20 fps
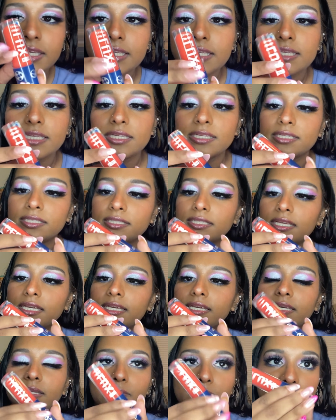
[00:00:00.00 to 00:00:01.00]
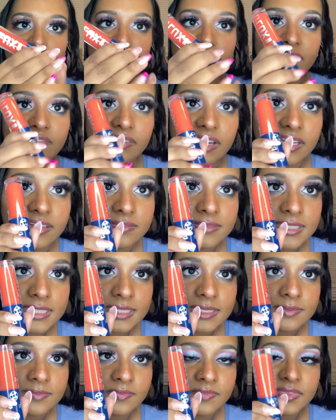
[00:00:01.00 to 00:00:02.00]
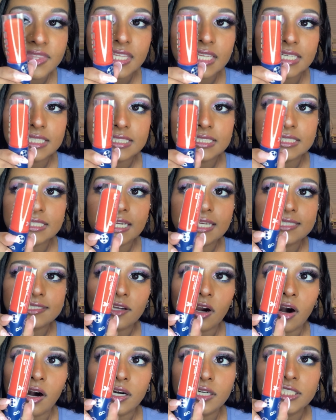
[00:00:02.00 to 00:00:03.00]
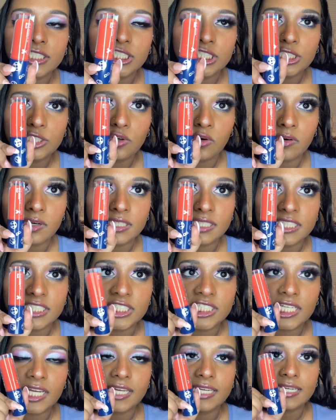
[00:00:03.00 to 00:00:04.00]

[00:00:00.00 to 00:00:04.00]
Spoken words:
is in Bffs. It's a nice orangey corally shade.